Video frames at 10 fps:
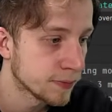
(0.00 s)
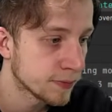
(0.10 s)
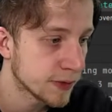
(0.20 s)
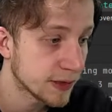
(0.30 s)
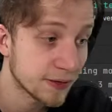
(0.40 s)

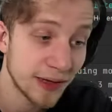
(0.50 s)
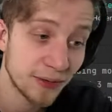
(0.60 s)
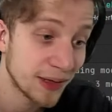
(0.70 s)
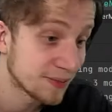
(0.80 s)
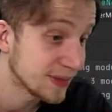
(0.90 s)
Thanks, Amai.
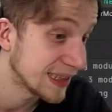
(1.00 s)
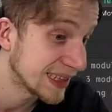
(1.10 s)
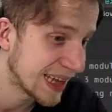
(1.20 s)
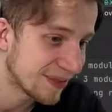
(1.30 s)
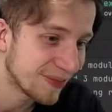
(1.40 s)
Well, it
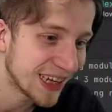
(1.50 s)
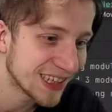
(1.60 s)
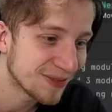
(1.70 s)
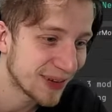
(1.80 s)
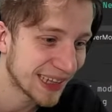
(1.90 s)
didn't help
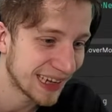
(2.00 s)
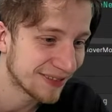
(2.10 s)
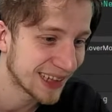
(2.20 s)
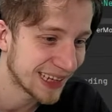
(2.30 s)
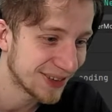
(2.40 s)
much, but
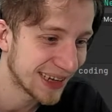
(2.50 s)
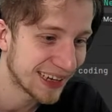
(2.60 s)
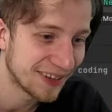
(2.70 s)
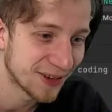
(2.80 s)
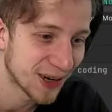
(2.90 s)
I'm glad you got
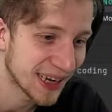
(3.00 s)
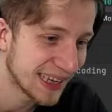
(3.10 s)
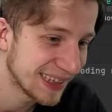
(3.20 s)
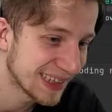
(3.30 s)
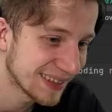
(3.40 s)
it working.